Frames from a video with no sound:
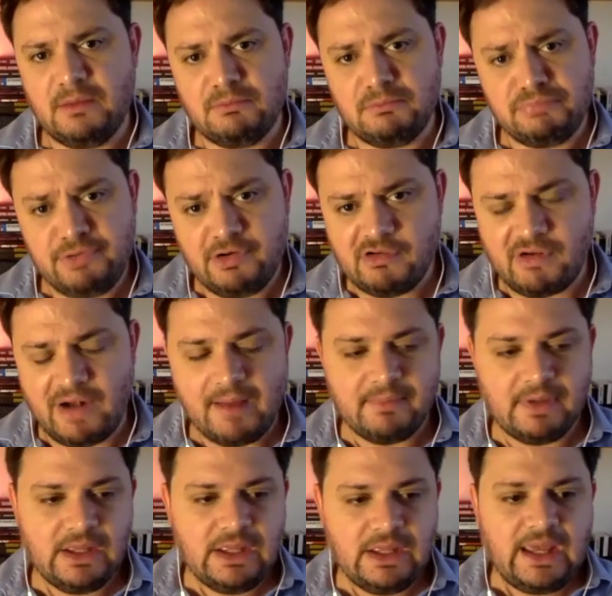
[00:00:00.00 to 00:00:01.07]
program.
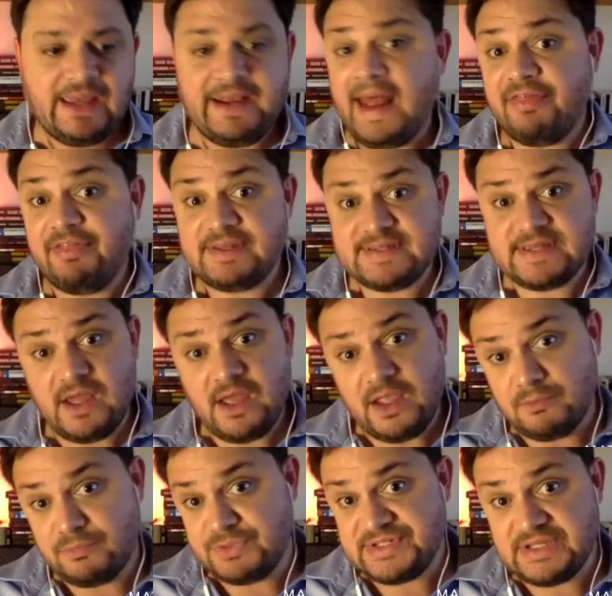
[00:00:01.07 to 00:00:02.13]
And at the time,
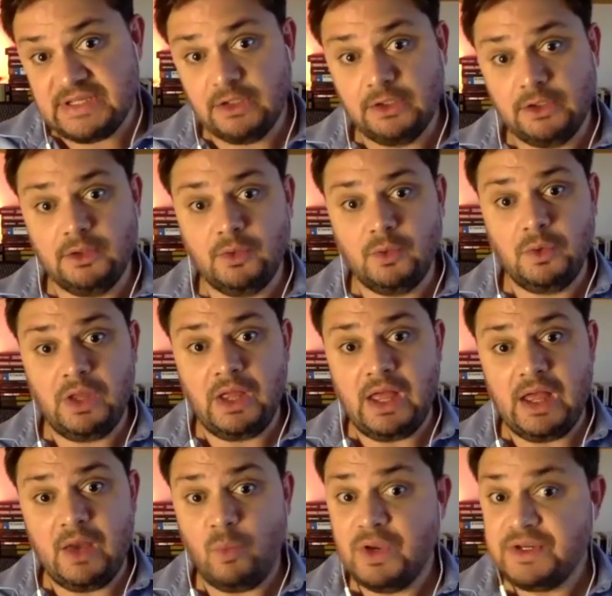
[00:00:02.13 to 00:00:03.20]
Brazil
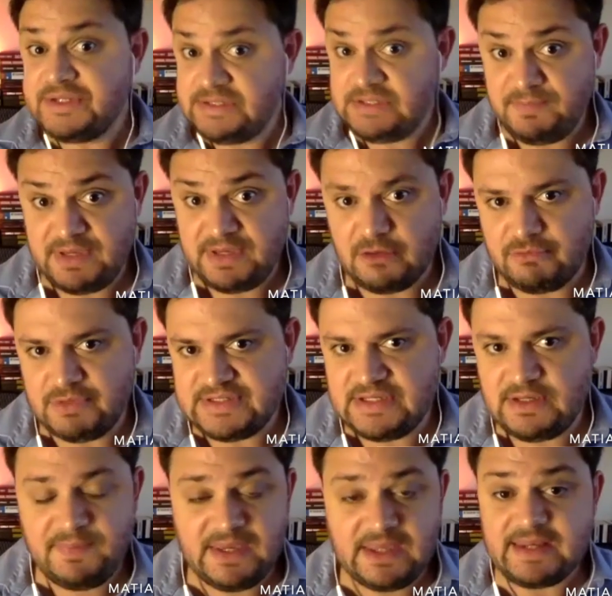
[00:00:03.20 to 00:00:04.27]
wanted to be a
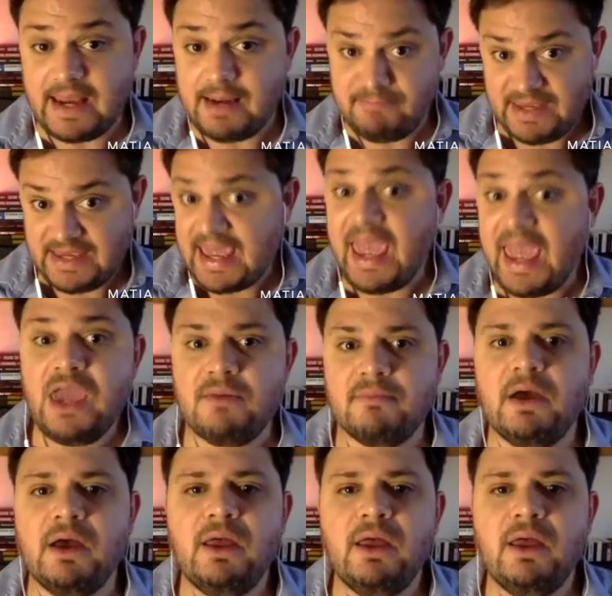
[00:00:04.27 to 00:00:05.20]
recipient and became